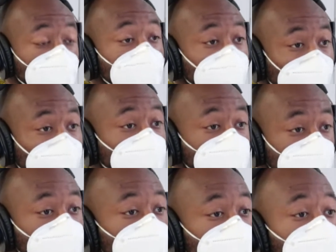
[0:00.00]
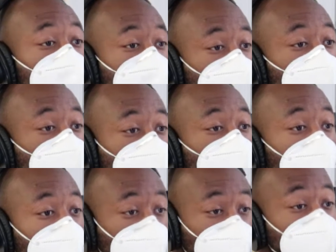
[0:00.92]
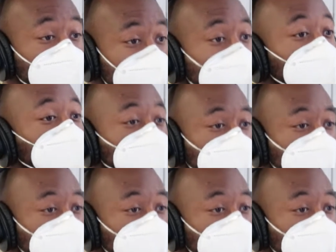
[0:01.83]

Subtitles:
made you who you are. We made